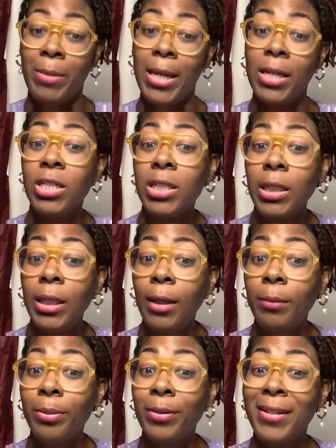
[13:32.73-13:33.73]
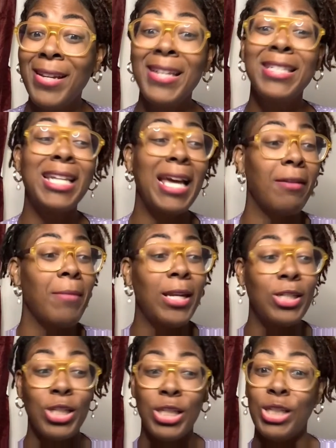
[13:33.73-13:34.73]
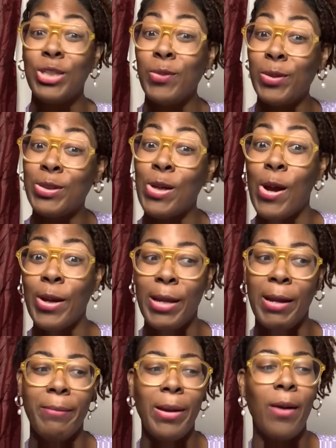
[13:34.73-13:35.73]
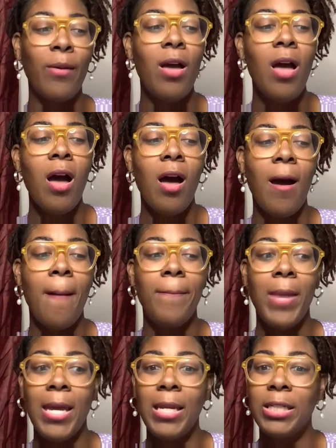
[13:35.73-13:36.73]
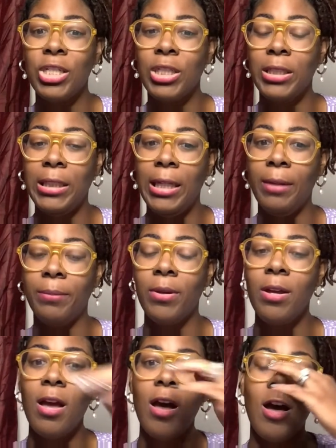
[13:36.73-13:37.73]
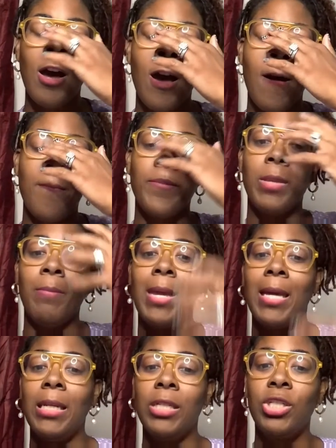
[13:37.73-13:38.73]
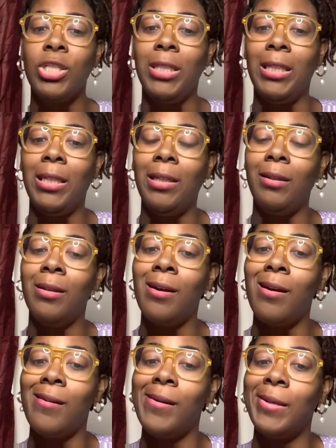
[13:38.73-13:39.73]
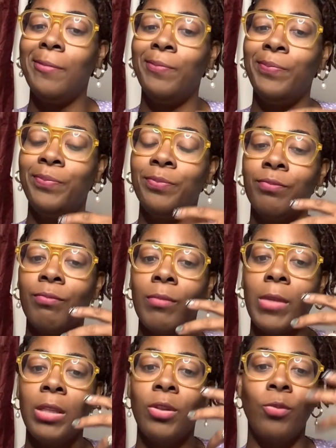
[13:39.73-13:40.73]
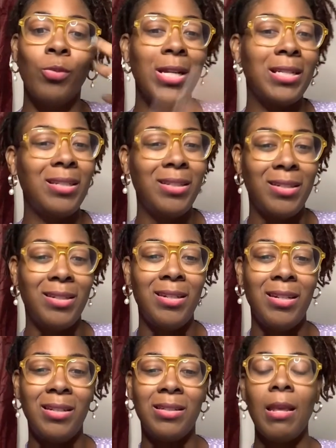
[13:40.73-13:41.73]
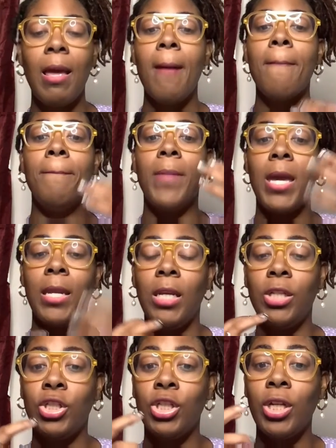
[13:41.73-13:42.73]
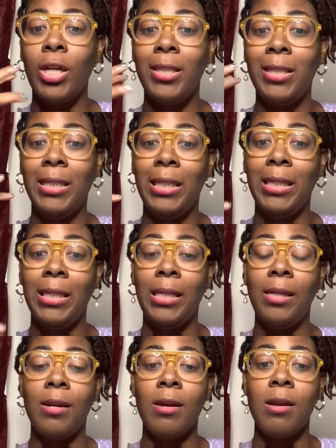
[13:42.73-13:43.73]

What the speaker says: sleep, to kind of manage the things we were talking about, manage sleep, manage the restlessness, manage the